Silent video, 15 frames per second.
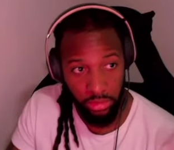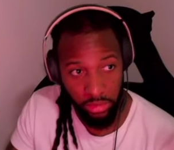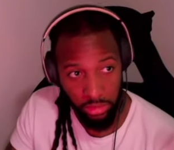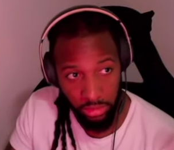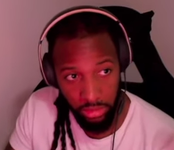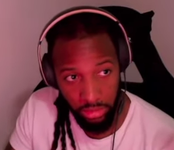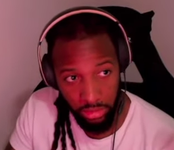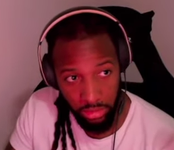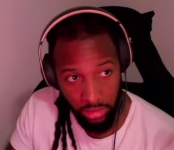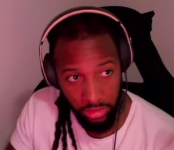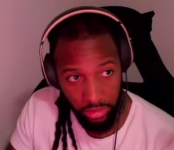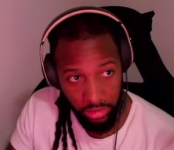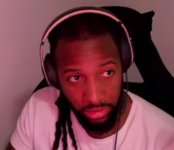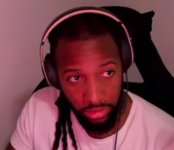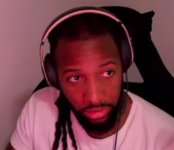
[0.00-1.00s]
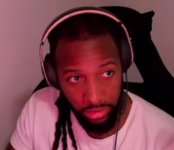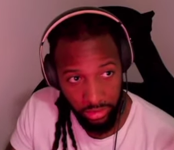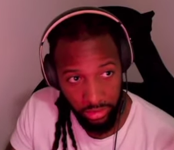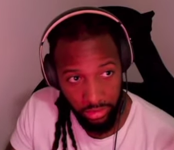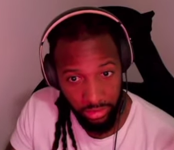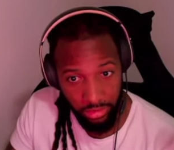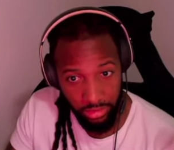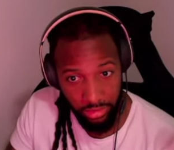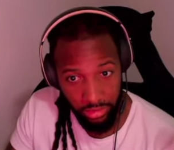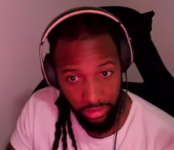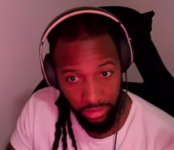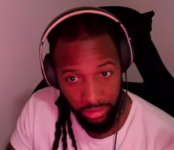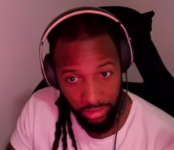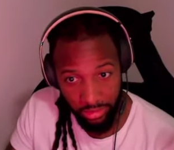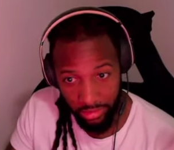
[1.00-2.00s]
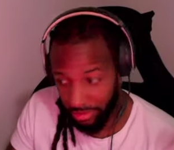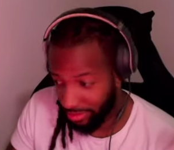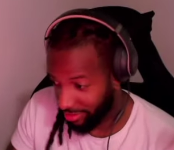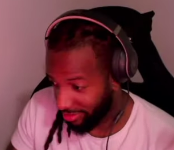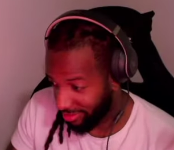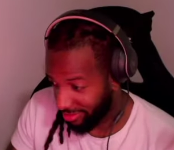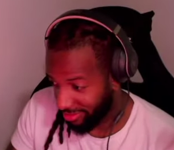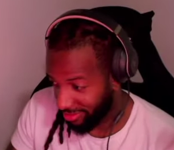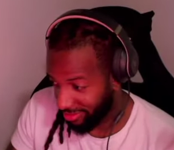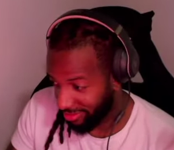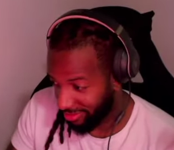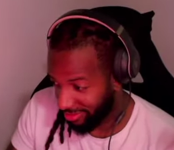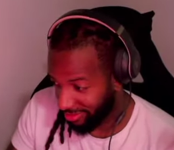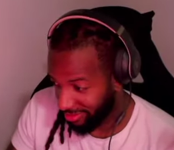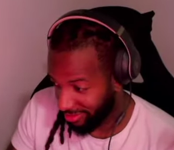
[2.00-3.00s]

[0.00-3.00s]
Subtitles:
Nothing is said.